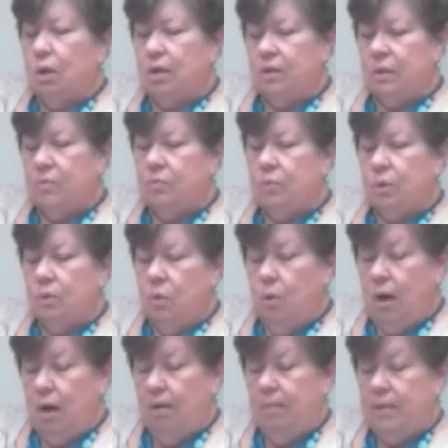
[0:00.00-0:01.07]
That is one of the
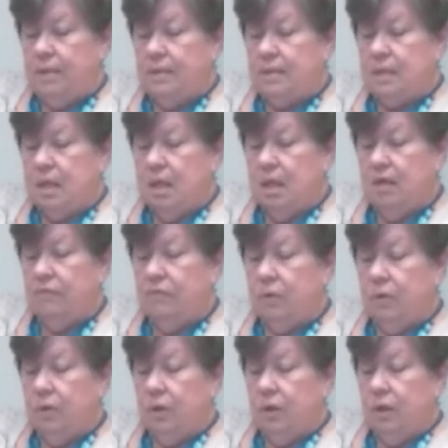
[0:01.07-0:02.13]
requirements of
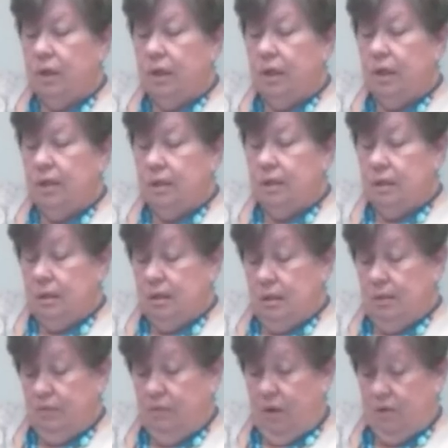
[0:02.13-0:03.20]

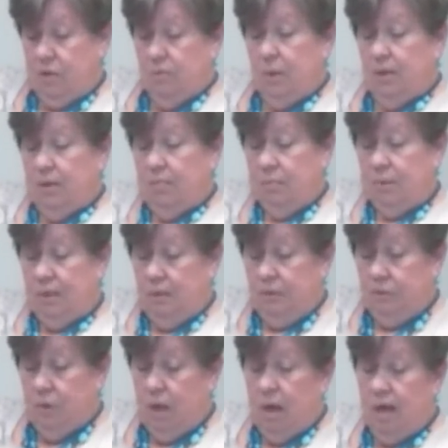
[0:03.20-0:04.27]
the foster parent bill
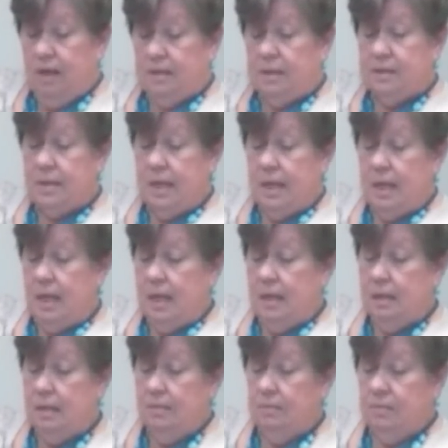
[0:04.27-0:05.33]
of rights
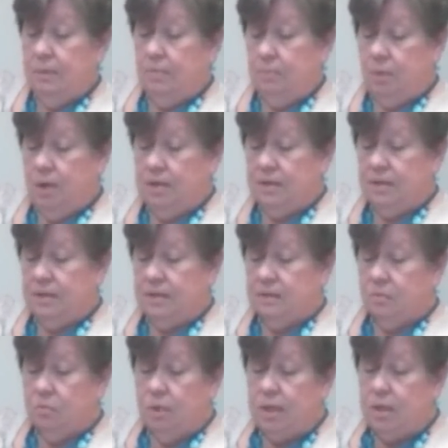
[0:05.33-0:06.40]
and the process
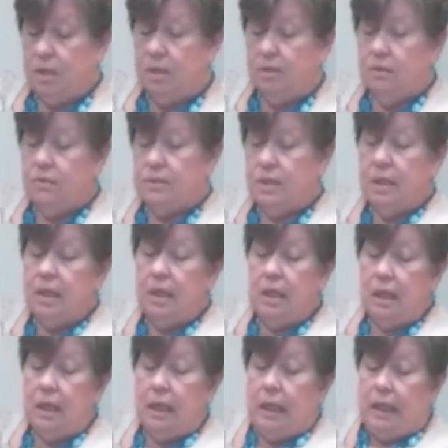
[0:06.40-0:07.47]
that we use.
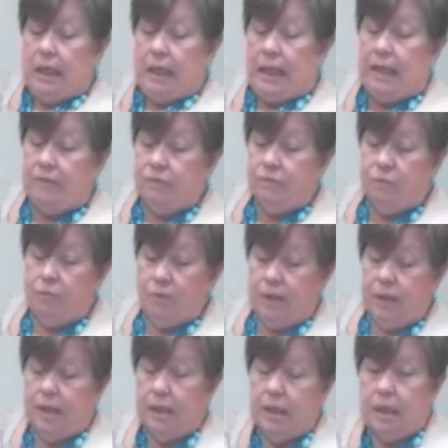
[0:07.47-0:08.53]
If
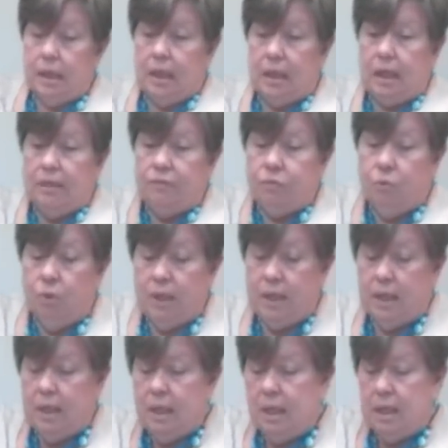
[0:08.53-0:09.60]

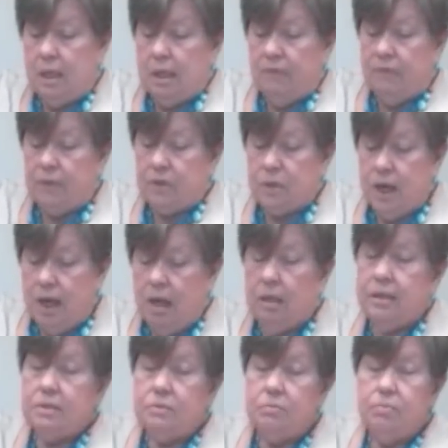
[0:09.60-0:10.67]
a
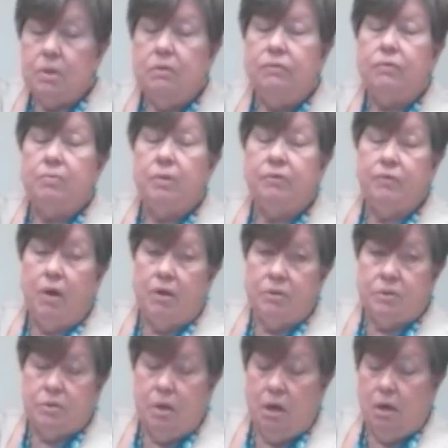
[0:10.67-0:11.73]
child is removed from a
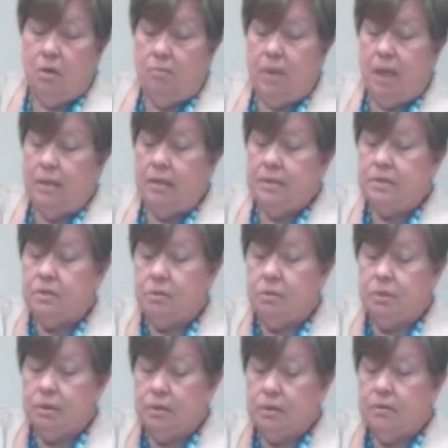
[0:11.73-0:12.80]
foster home at a
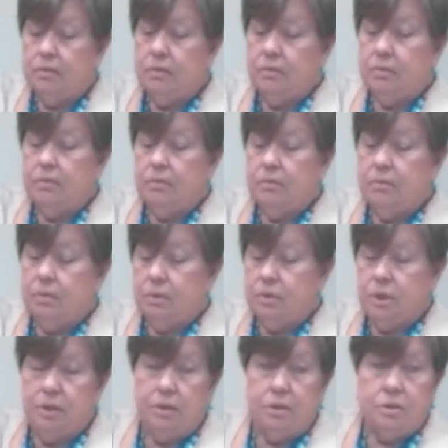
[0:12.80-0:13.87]
certain
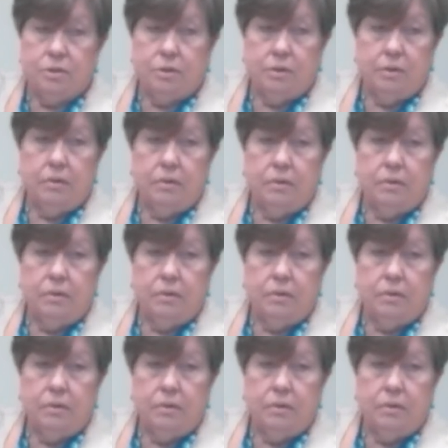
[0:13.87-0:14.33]
juncture,